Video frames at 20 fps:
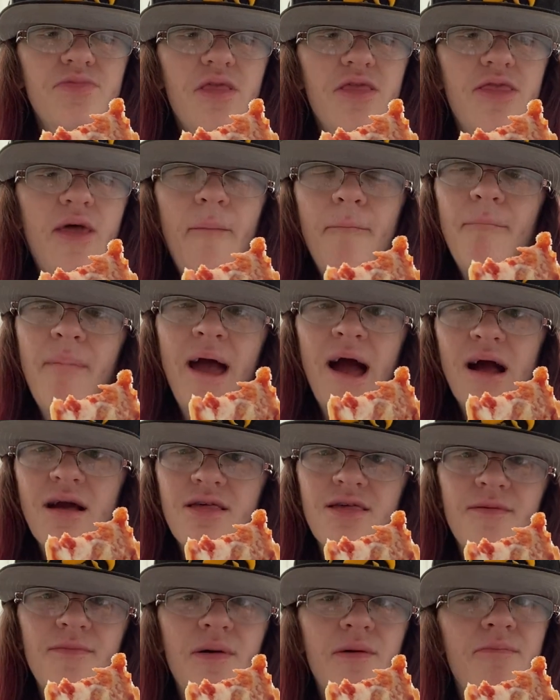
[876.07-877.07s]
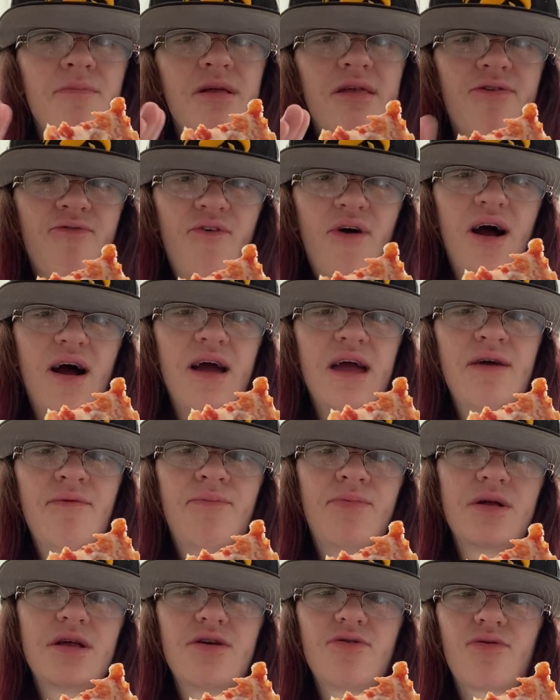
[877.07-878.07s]
The maximum is
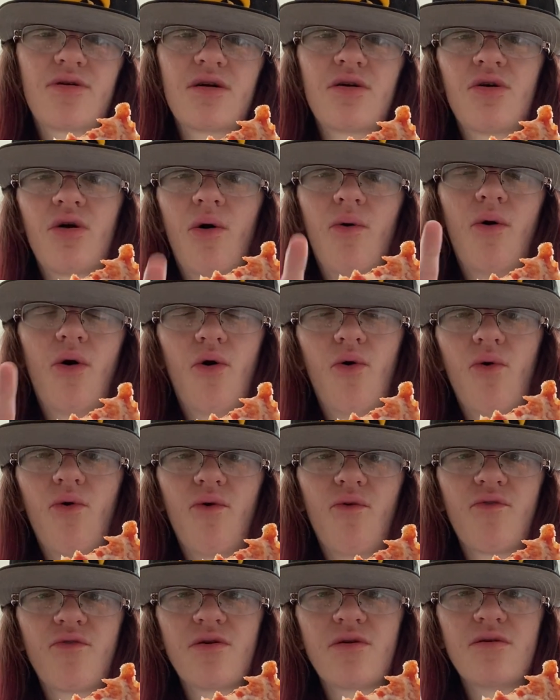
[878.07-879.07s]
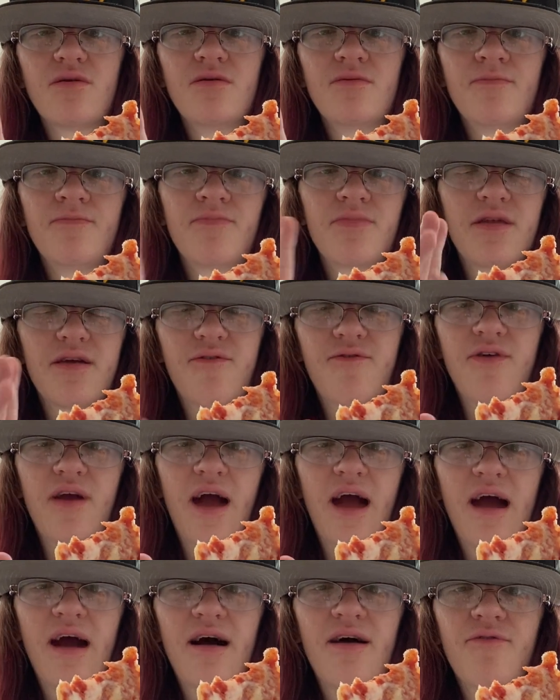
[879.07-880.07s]
5, but you can go over if you
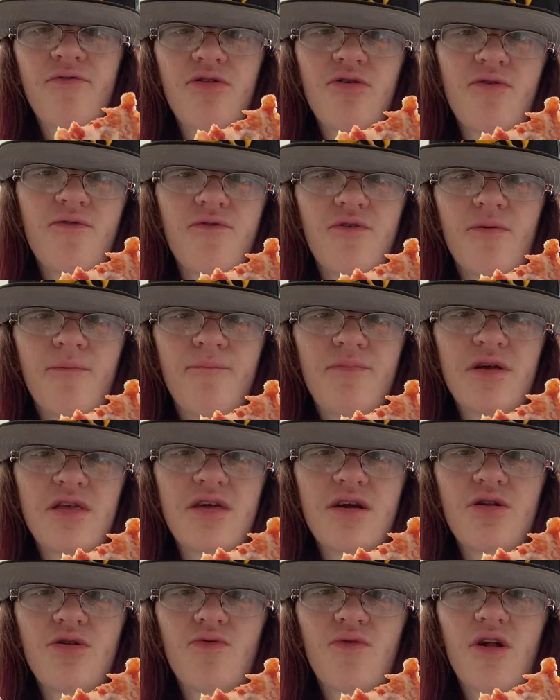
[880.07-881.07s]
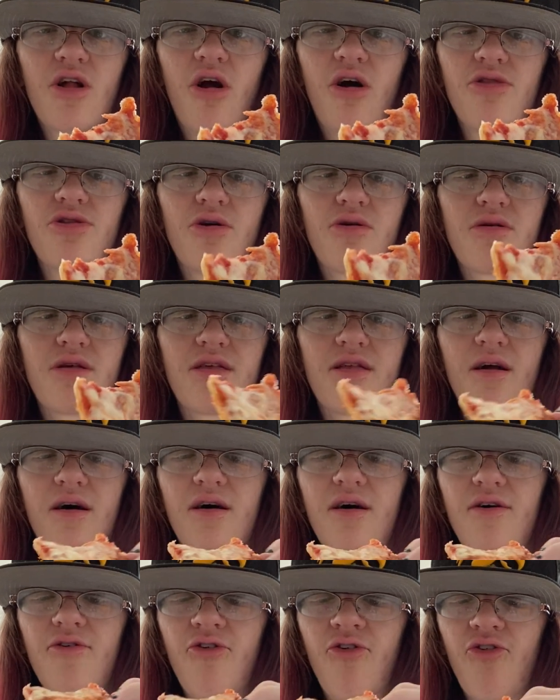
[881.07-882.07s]
have to, if you're busy doing other
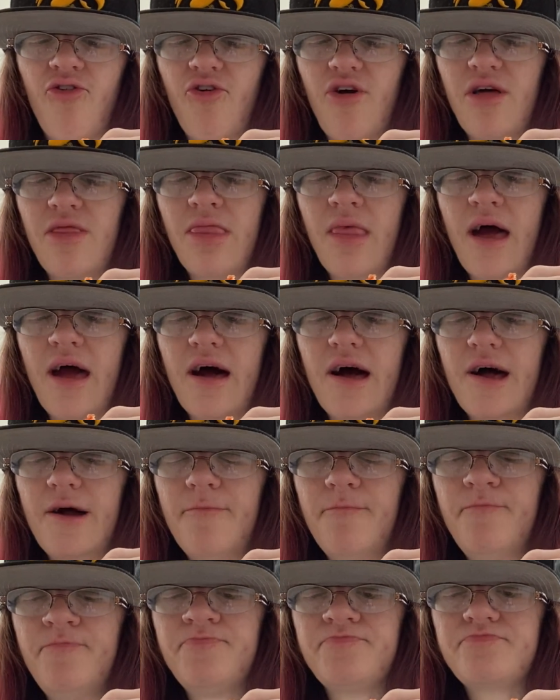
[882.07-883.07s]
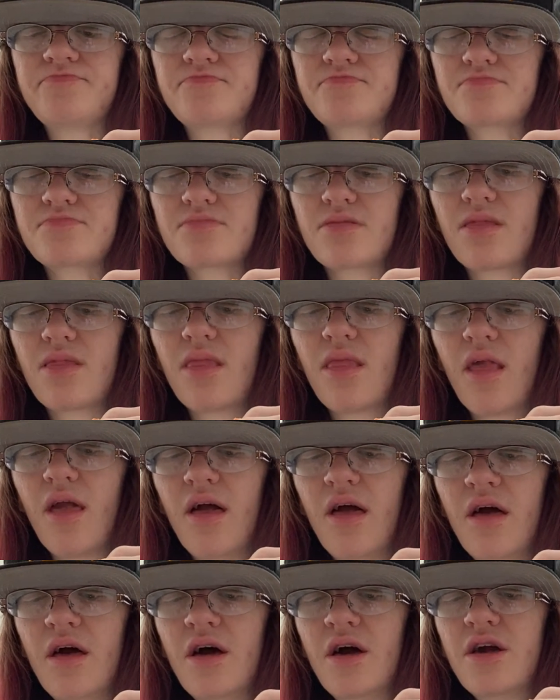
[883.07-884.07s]
stuff. And then
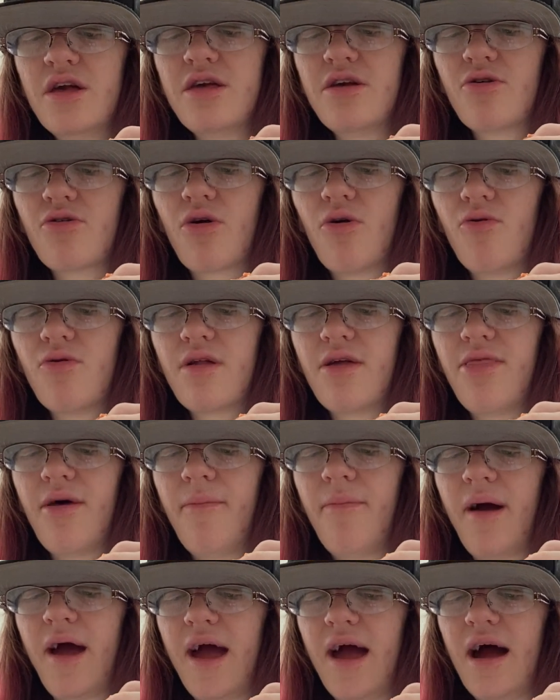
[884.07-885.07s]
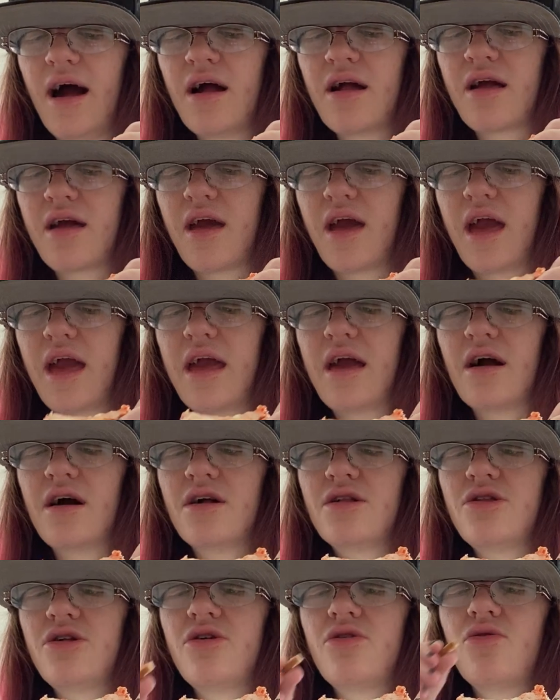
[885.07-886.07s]
you go to the back
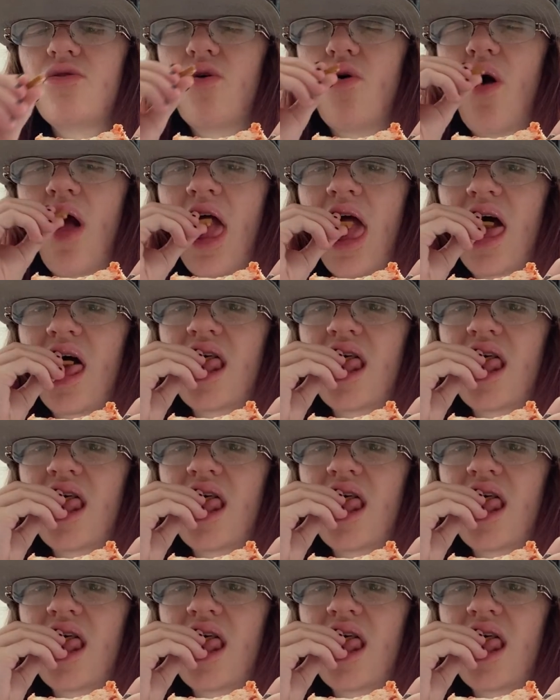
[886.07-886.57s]
and you